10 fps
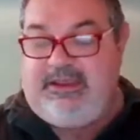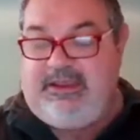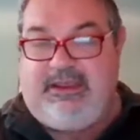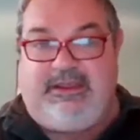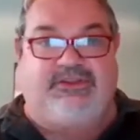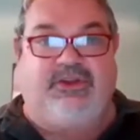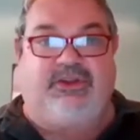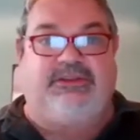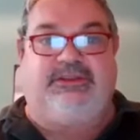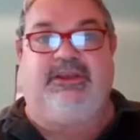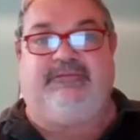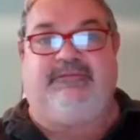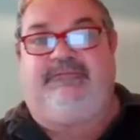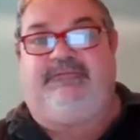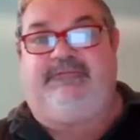So the
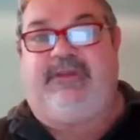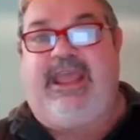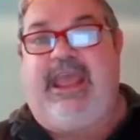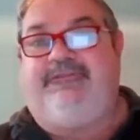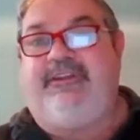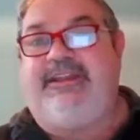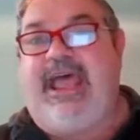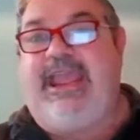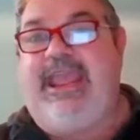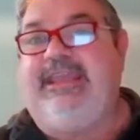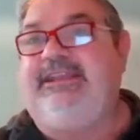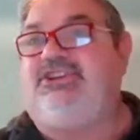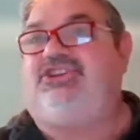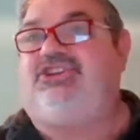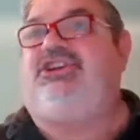F and
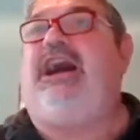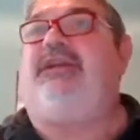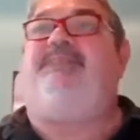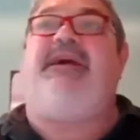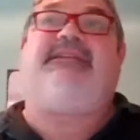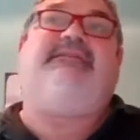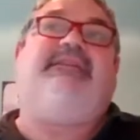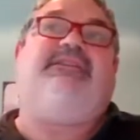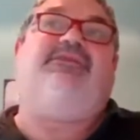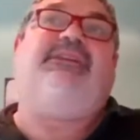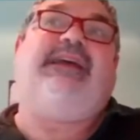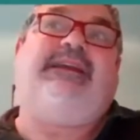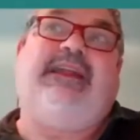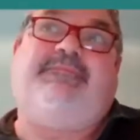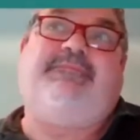H are pertinent to the
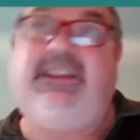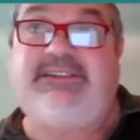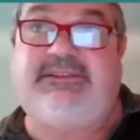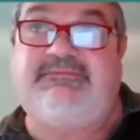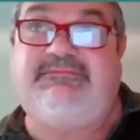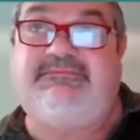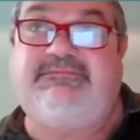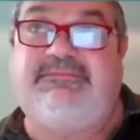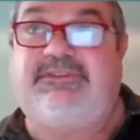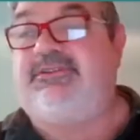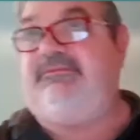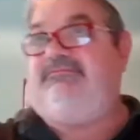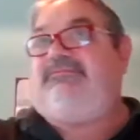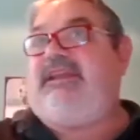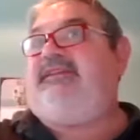dynamics, so they